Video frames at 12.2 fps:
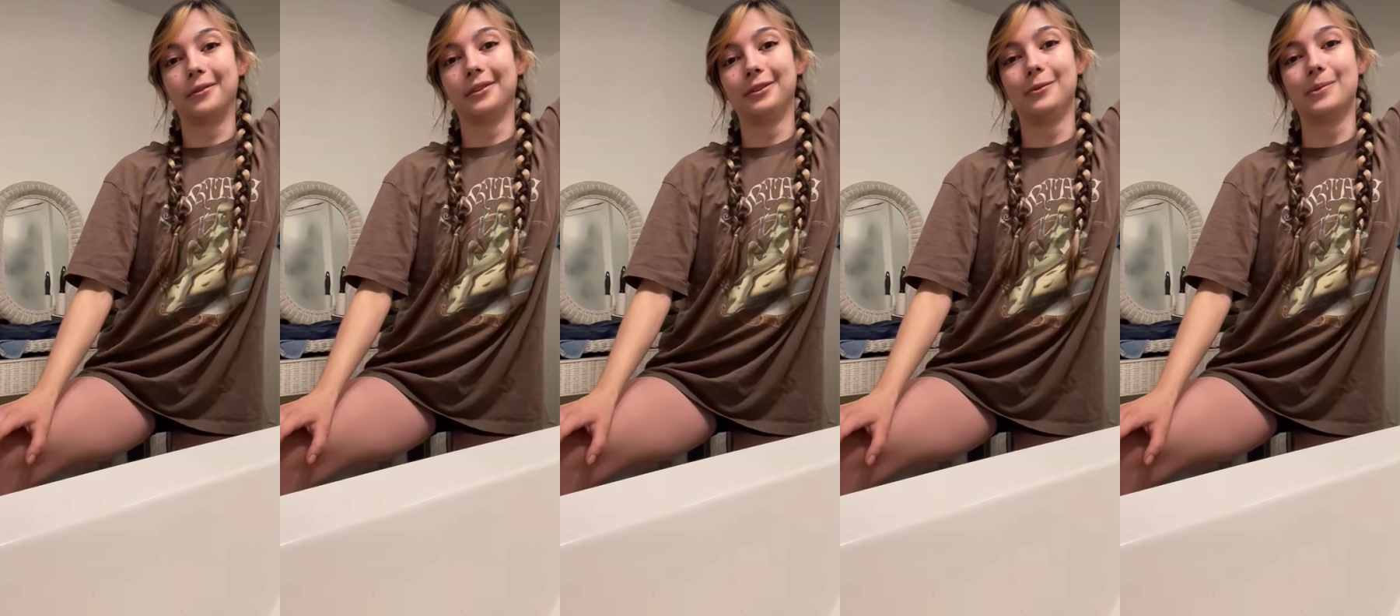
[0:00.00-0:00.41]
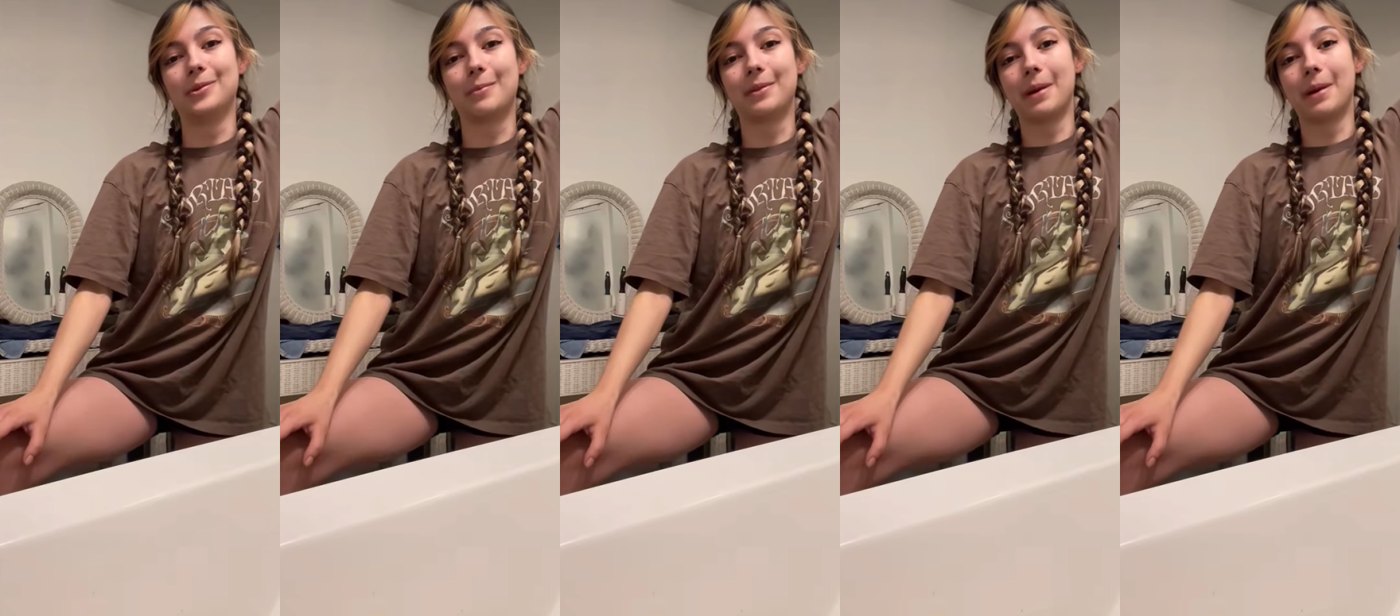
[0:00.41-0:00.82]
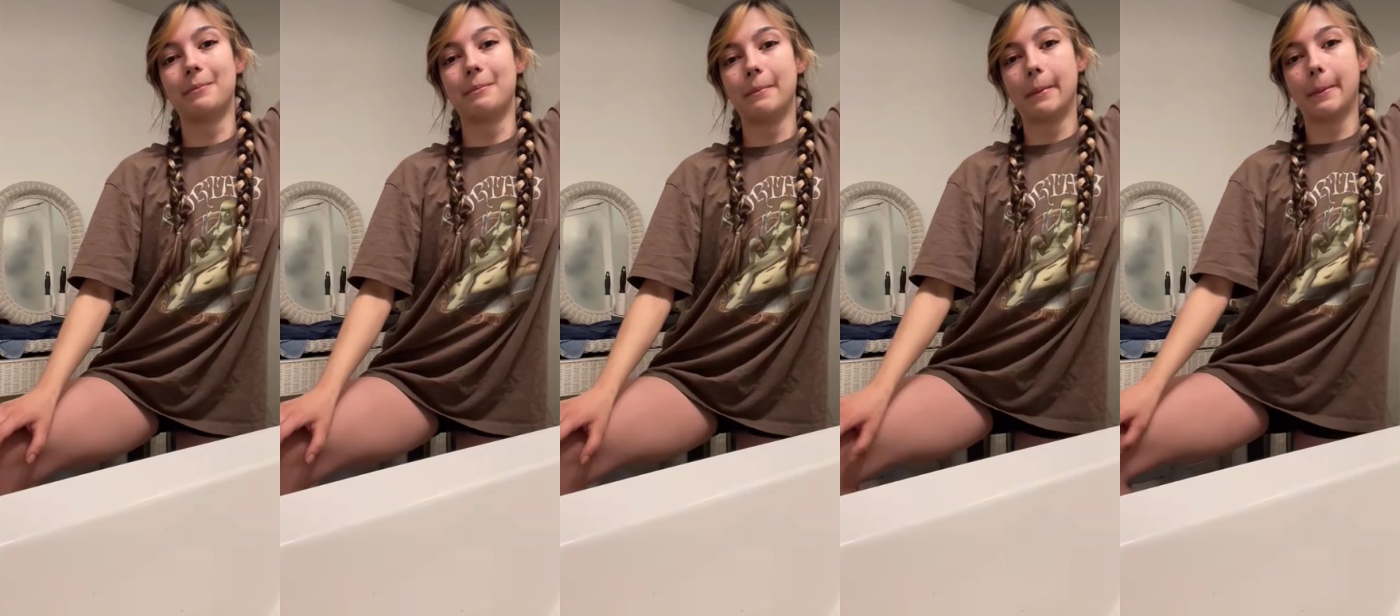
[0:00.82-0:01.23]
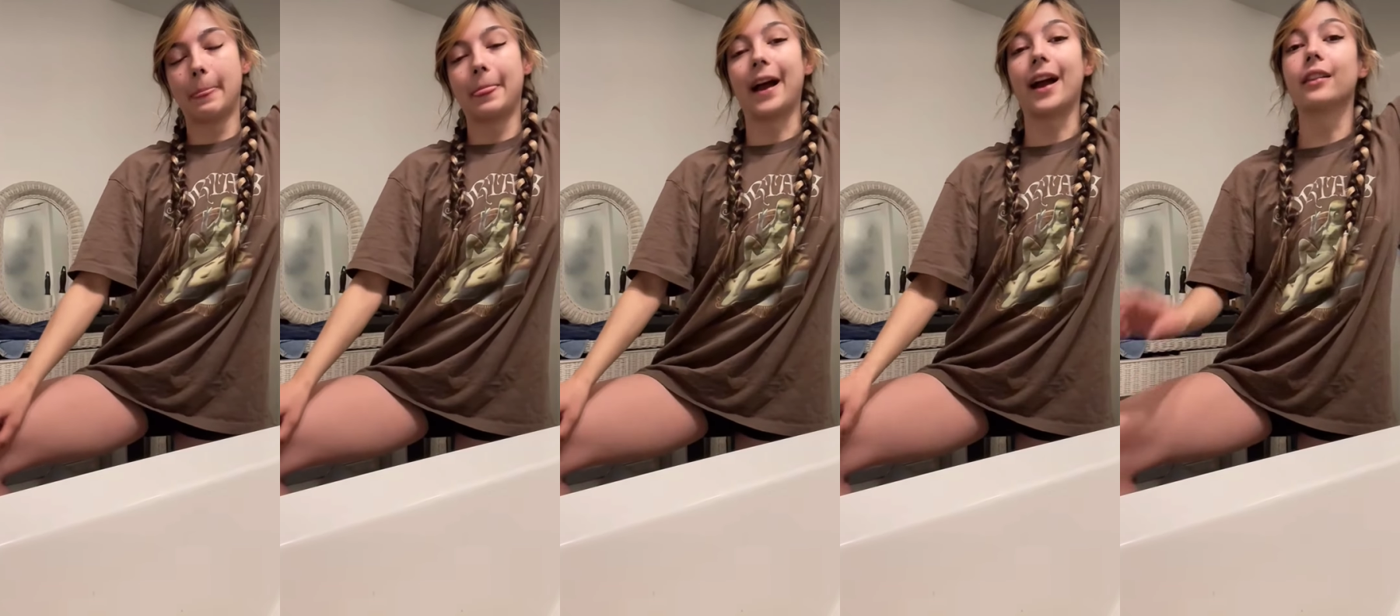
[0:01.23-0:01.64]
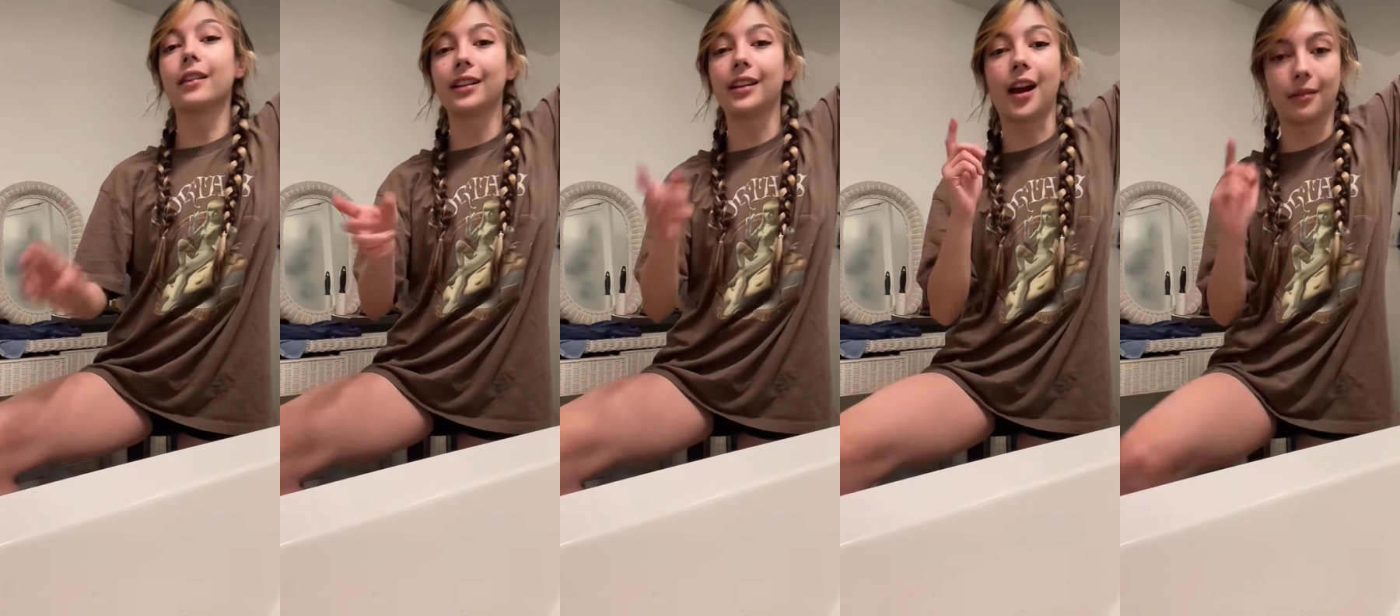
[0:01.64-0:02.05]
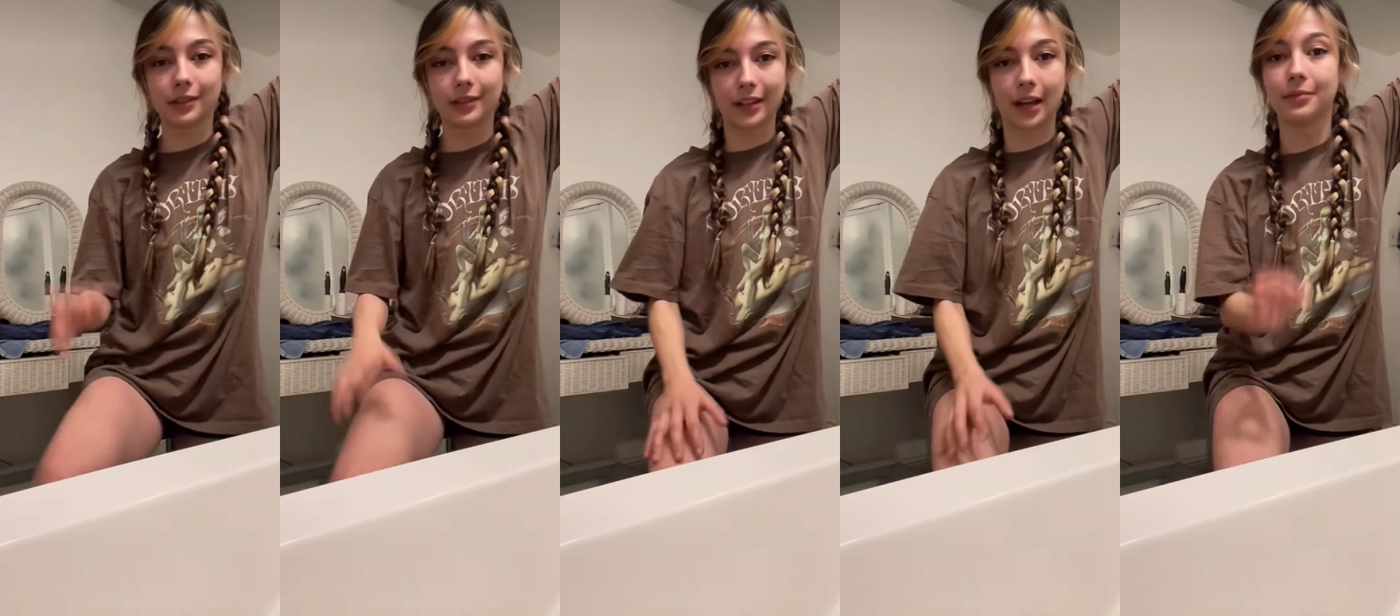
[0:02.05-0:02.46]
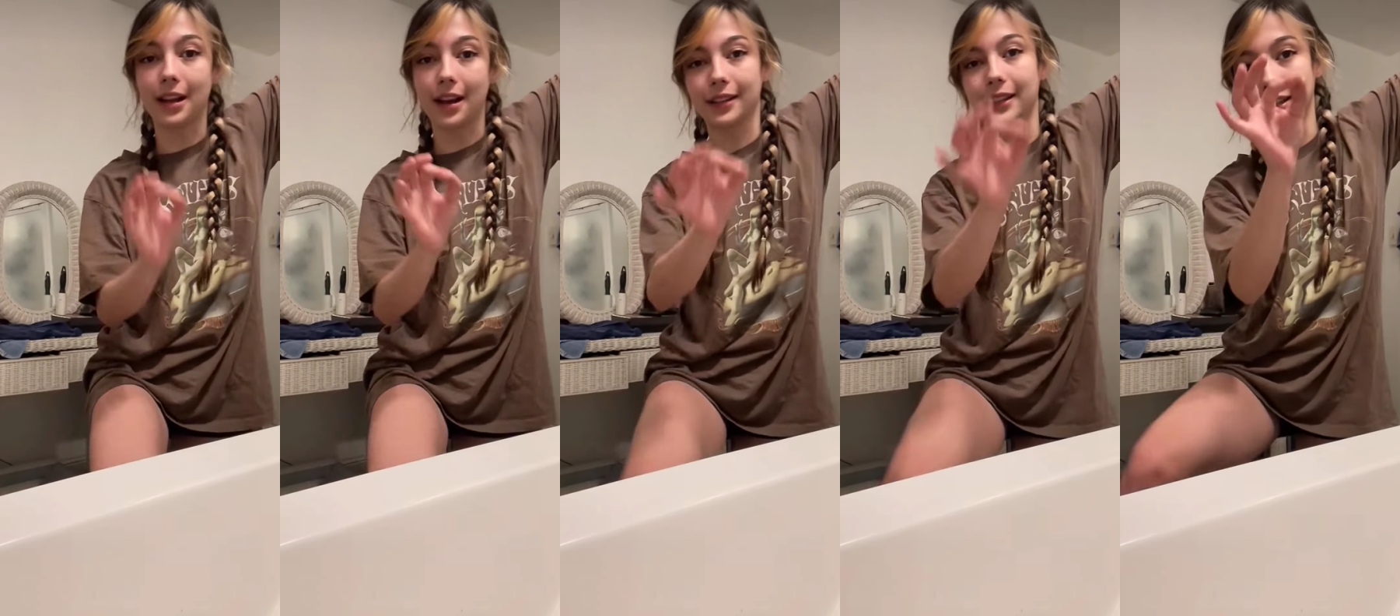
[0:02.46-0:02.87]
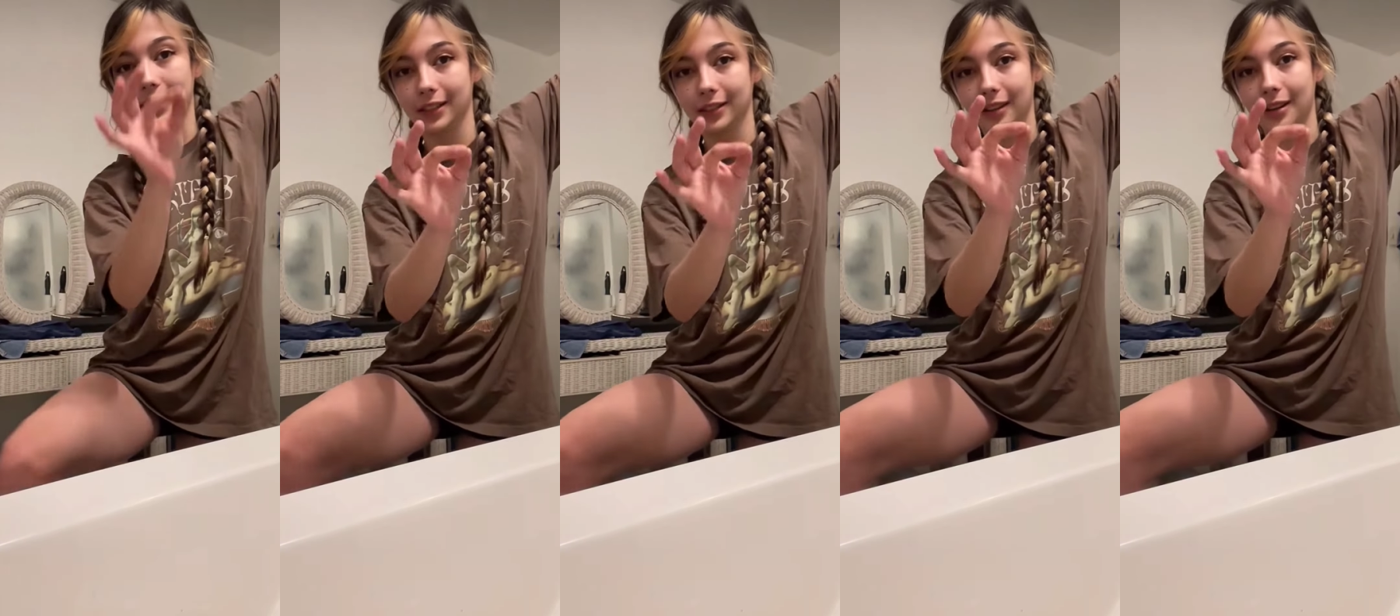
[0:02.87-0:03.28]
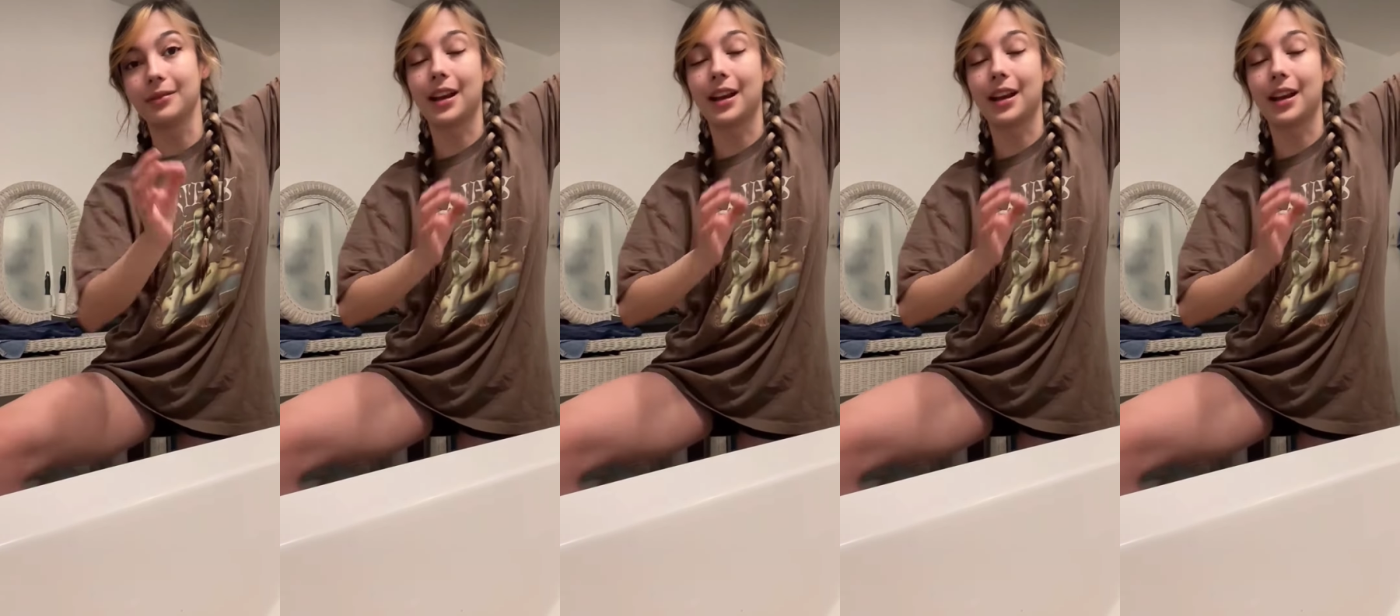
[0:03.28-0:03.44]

ignoring you. I'm sorry, Ben. I'm not kidding you.